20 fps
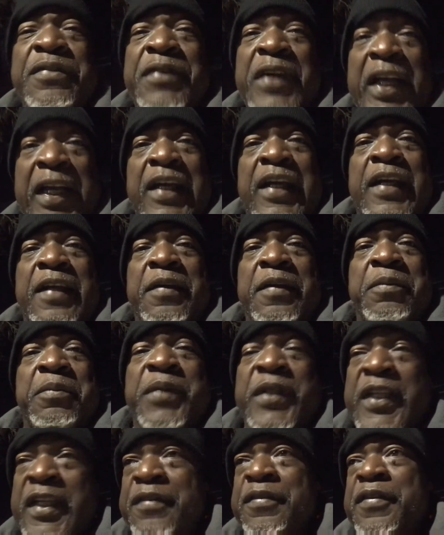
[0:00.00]
fine,
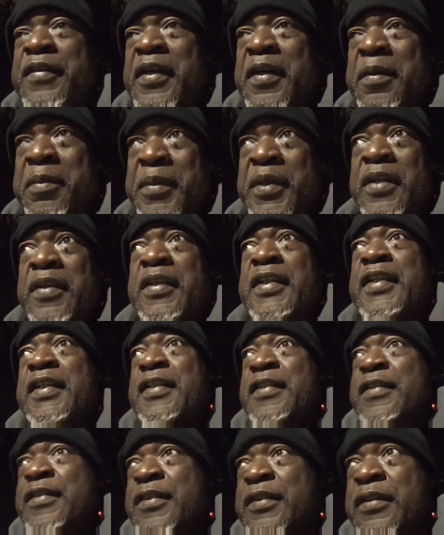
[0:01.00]
but give
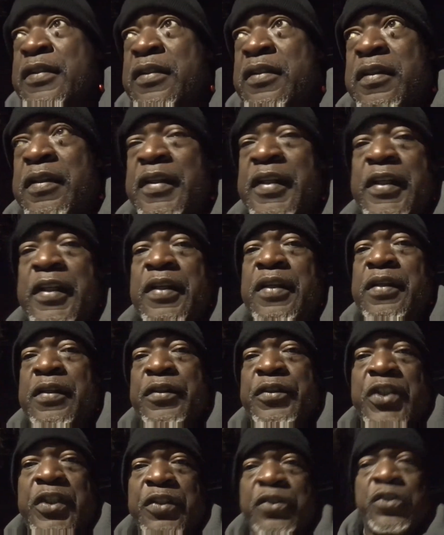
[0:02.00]
Americans their
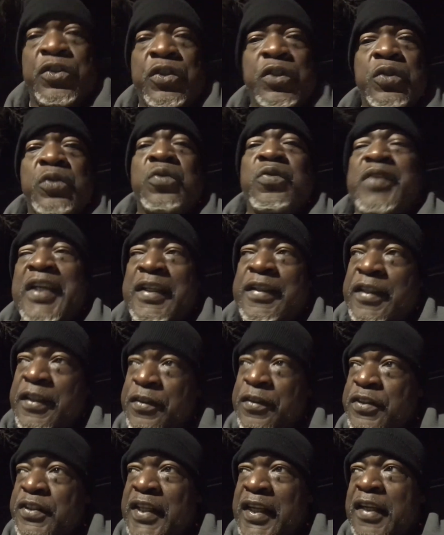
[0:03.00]
just due. Now,
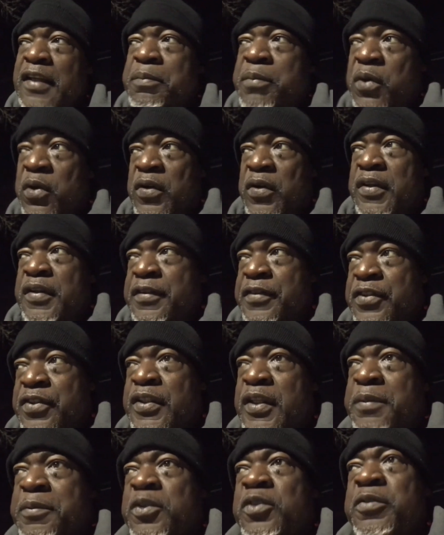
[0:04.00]
this second part of the
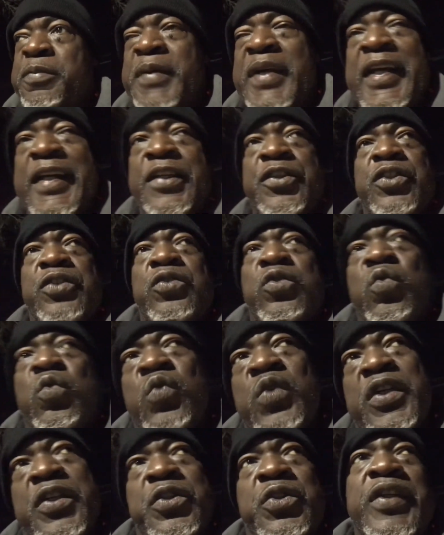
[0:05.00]
stimulus package is the
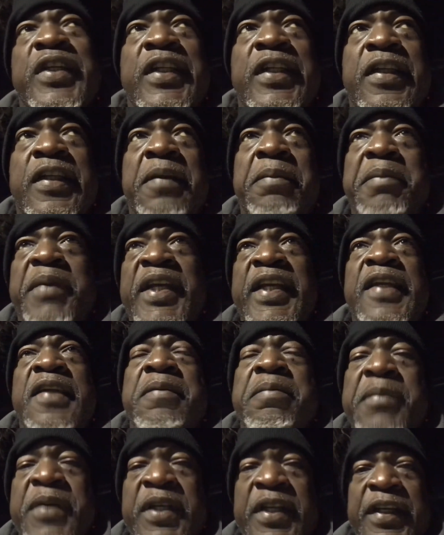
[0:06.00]
one you get
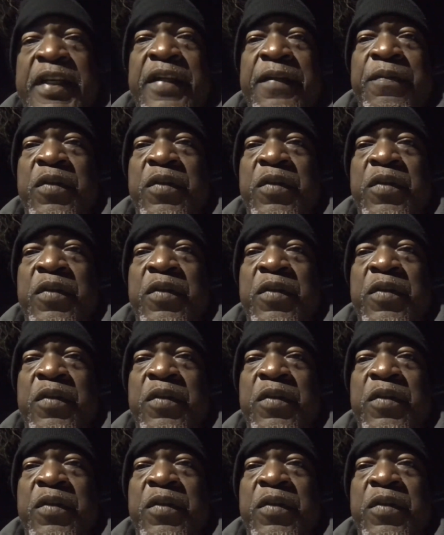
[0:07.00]
immediate money,